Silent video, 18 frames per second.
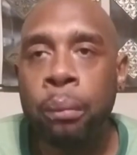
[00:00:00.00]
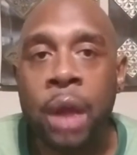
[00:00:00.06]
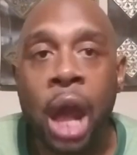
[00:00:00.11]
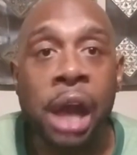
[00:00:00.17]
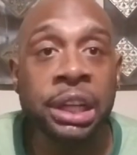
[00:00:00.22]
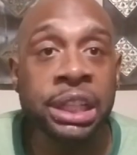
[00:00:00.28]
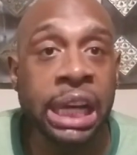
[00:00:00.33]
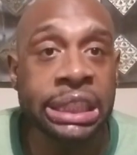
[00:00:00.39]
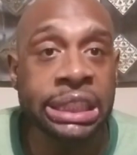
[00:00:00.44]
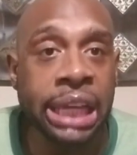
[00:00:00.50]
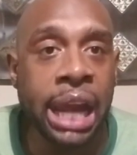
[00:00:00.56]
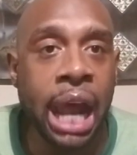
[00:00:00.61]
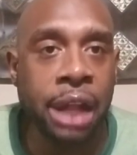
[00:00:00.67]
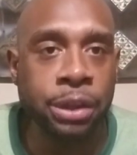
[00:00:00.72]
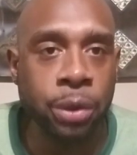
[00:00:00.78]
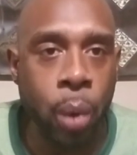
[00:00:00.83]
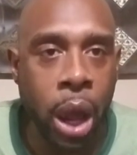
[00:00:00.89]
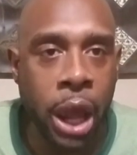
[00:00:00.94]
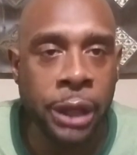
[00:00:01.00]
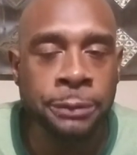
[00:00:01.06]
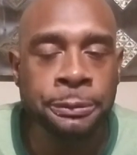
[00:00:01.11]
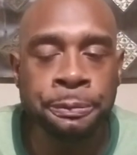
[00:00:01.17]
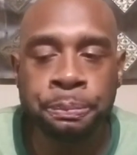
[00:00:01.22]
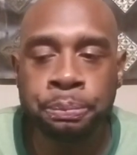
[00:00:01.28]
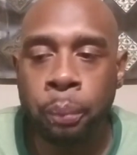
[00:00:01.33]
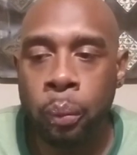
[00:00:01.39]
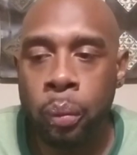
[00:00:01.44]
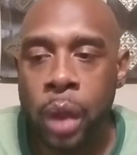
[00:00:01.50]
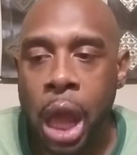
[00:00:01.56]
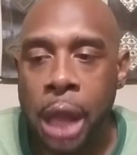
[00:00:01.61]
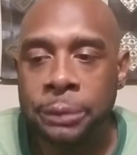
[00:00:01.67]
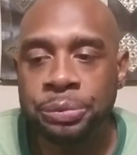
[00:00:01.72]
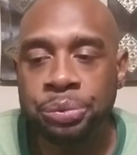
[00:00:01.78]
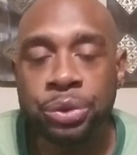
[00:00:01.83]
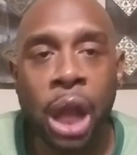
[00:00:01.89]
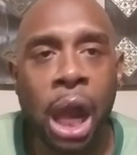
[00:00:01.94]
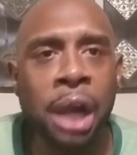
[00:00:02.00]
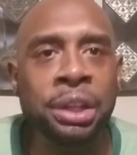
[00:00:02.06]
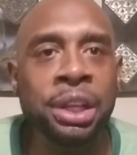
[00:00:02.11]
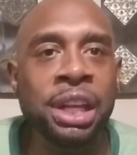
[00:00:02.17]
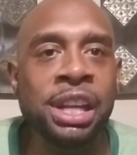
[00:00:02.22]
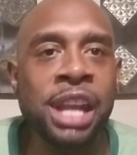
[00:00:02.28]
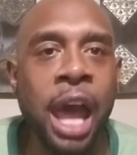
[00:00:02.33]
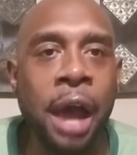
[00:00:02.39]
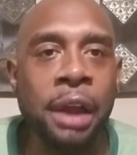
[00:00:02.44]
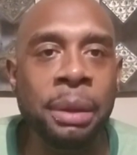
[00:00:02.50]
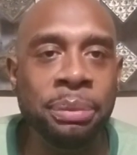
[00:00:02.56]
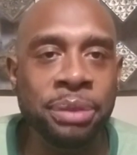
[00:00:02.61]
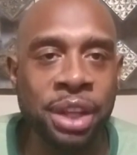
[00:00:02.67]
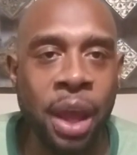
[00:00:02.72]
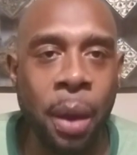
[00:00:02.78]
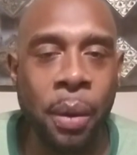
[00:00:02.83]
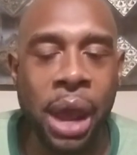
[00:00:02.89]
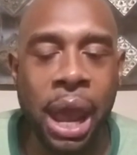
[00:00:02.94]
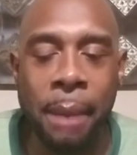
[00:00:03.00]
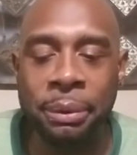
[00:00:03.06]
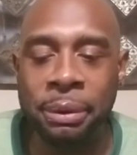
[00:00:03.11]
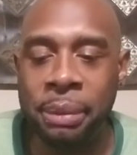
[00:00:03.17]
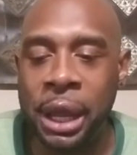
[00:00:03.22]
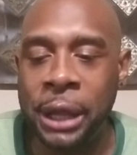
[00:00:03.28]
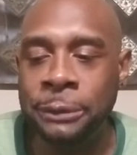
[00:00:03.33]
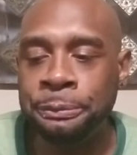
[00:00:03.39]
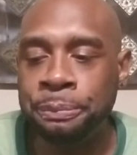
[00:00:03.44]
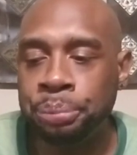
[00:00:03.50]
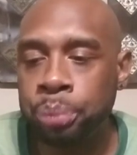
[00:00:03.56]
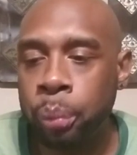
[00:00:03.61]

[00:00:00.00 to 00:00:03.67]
and get that out the way. And then now let me tell y'all what happened to me.